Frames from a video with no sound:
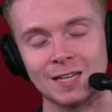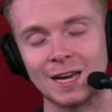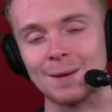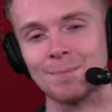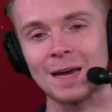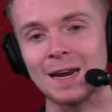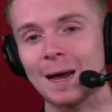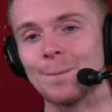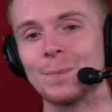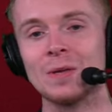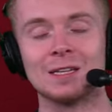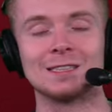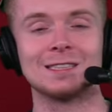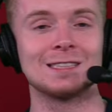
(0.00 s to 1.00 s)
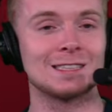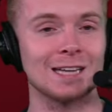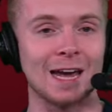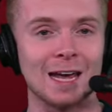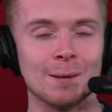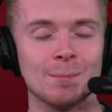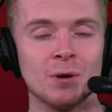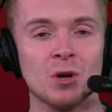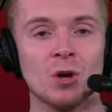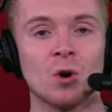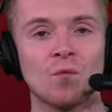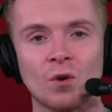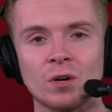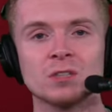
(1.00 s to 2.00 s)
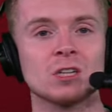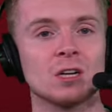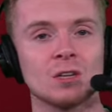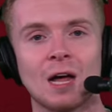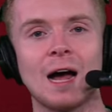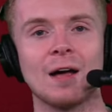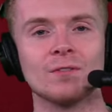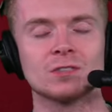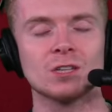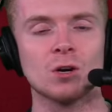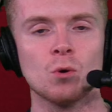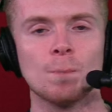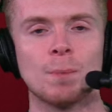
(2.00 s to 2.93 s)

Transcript: It may not be the same version of Lonzo,